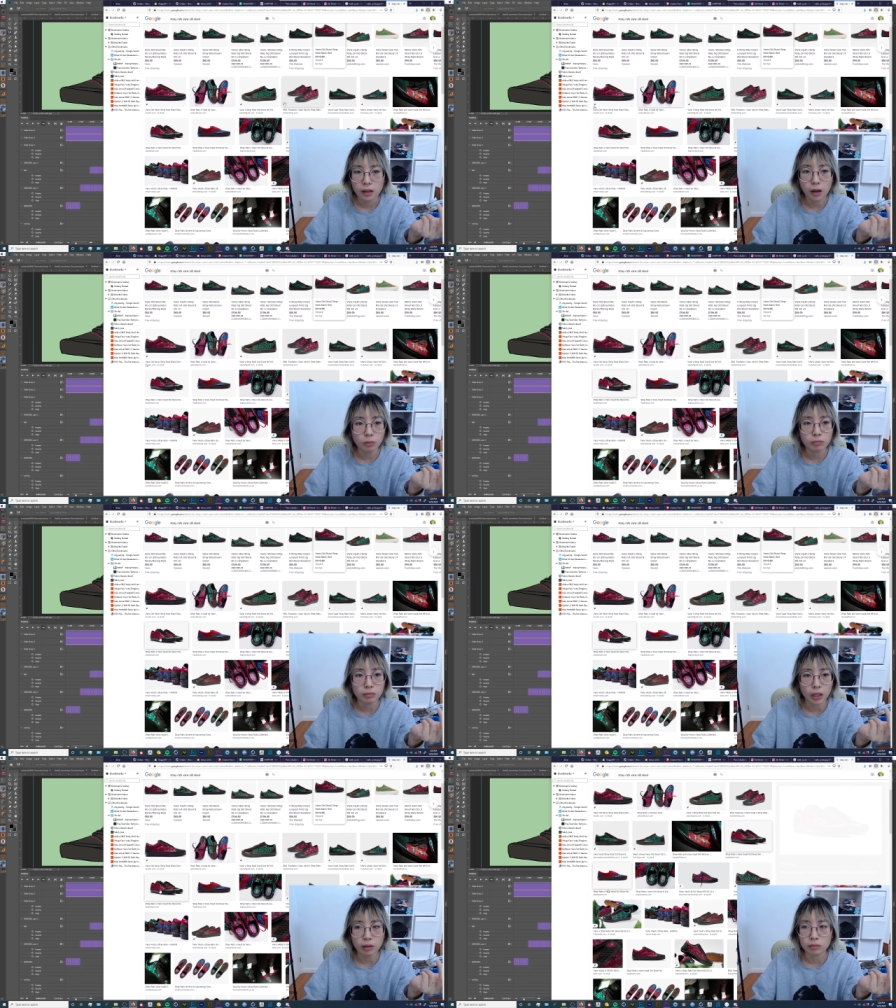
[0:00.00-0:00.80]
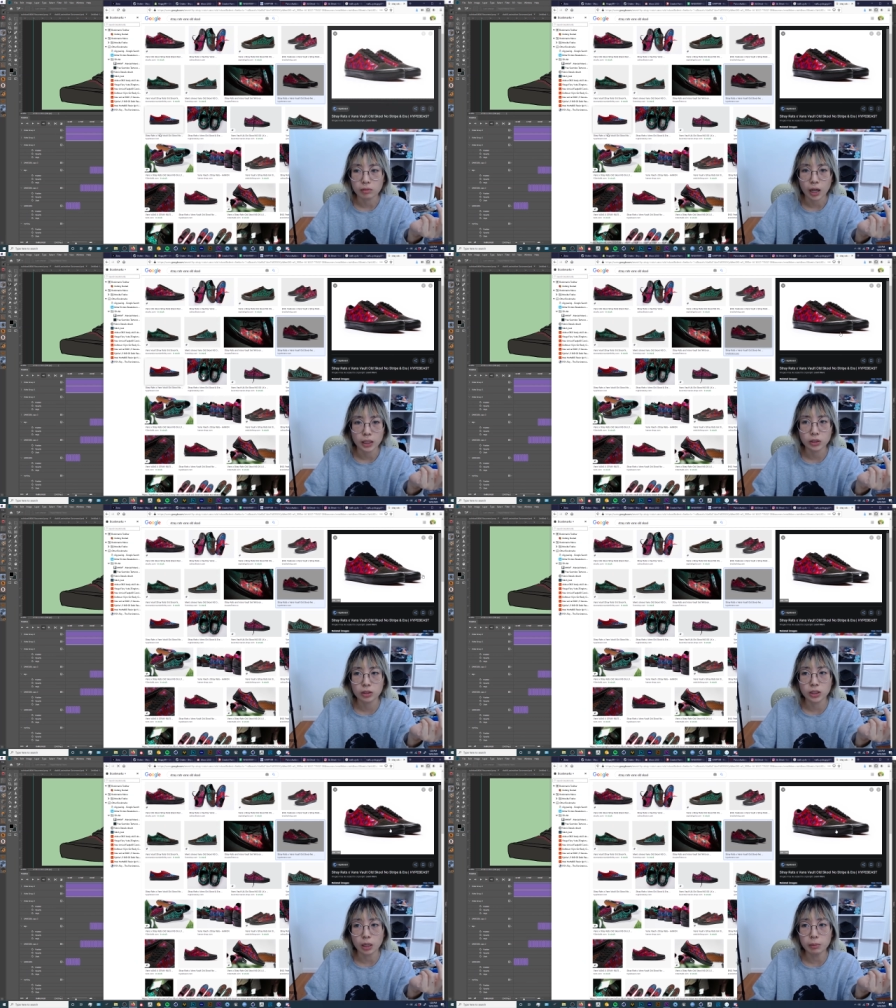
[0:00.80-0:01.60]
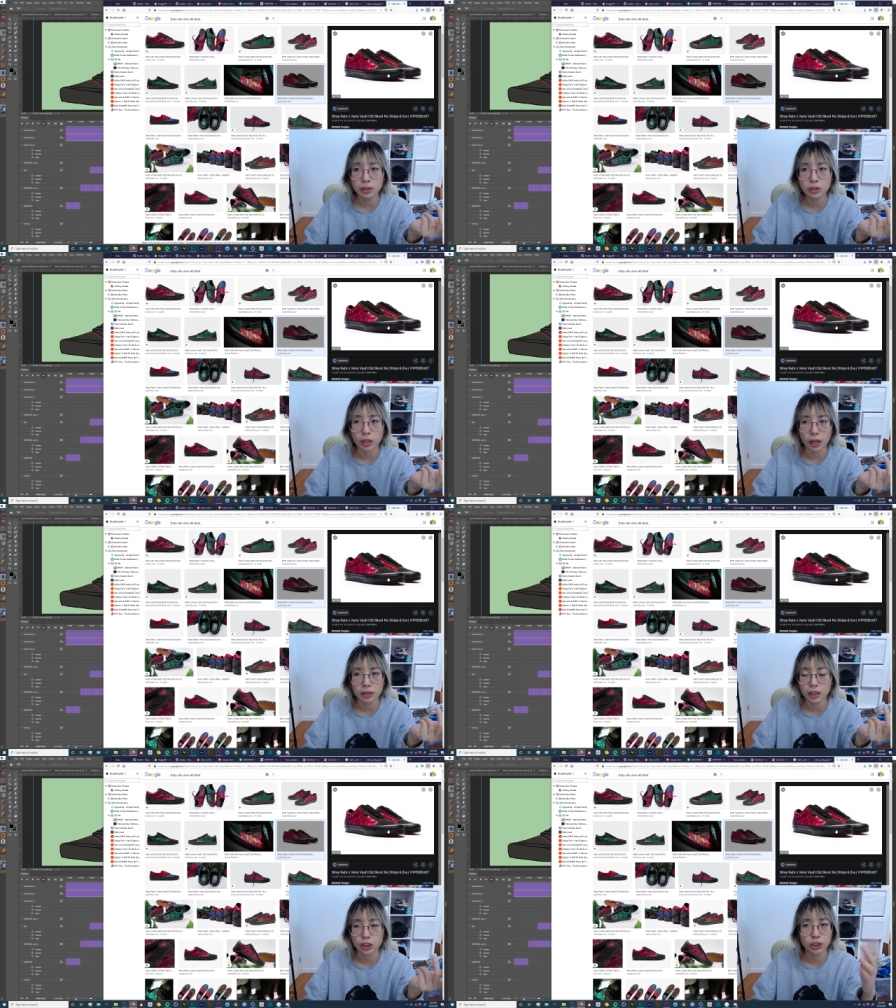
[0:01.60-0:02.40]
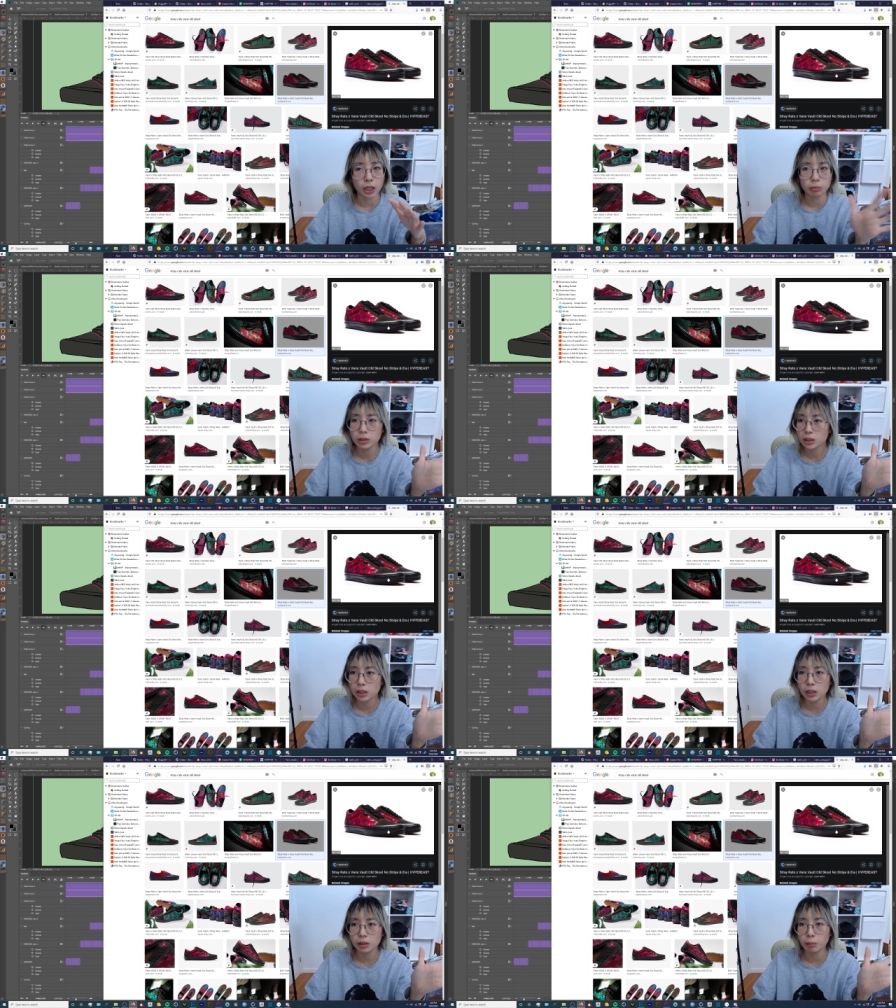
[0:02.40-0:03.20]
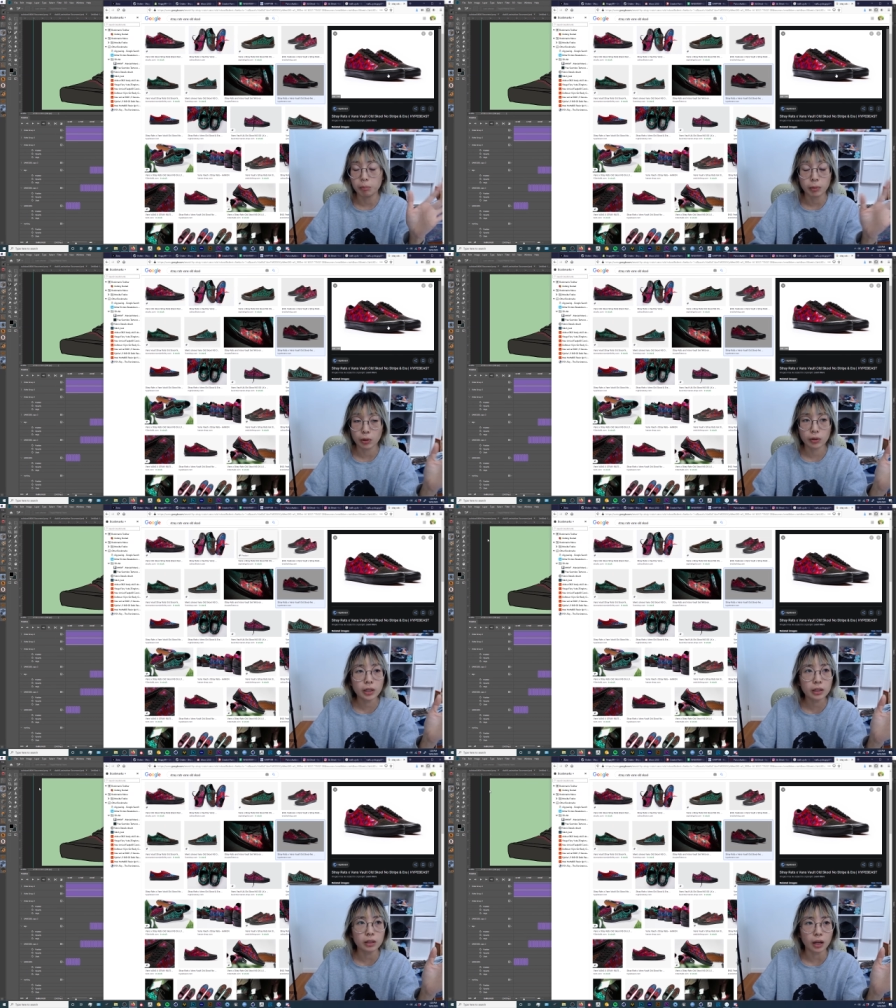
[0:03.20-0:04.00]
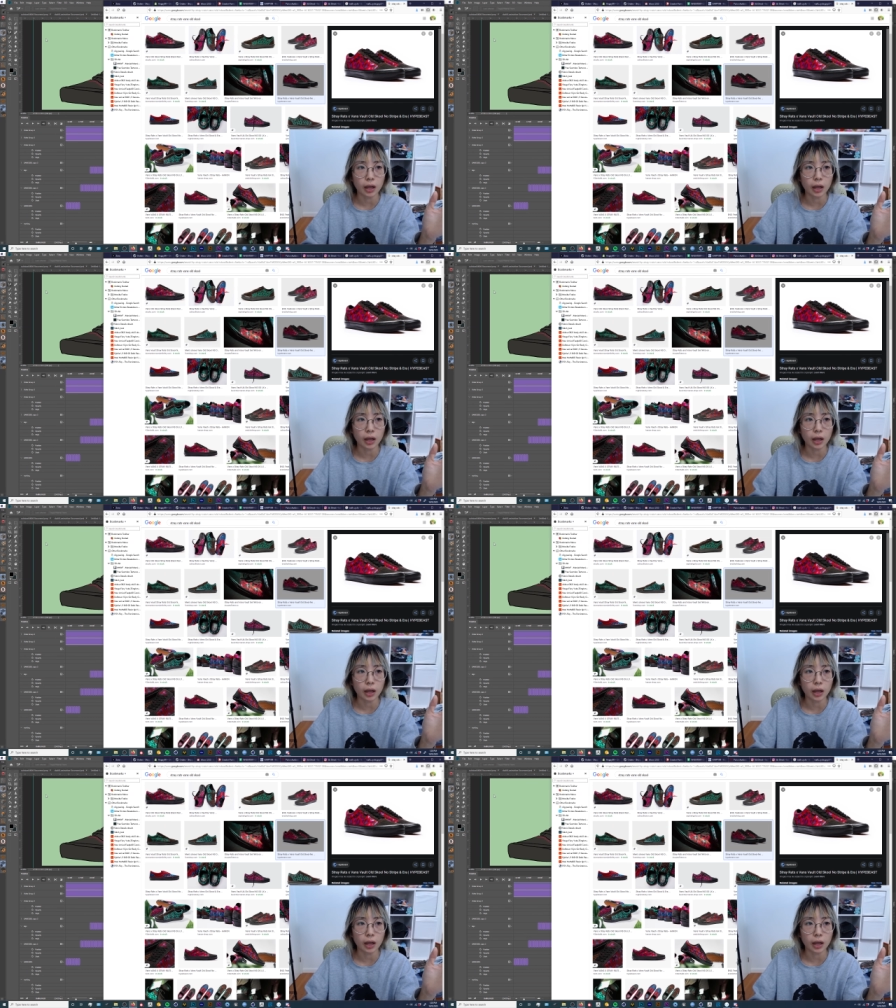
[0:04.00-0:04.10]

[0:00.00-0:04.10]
oh, yeah. I took this image and I shamelessly mirrored it